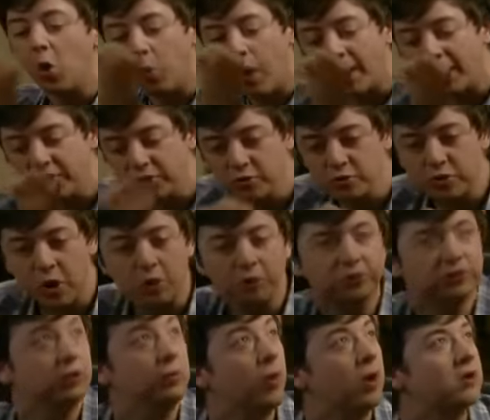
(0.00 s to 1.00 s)
Why don't you go
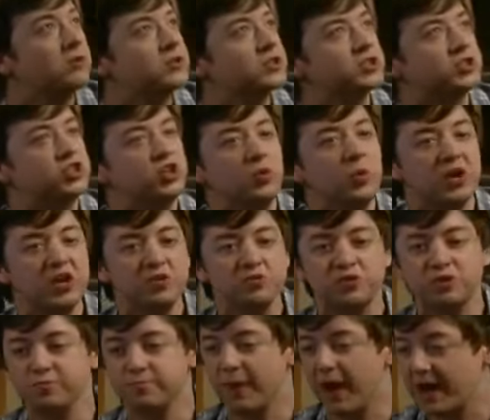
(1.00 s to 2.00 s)
somewhere and just do what you do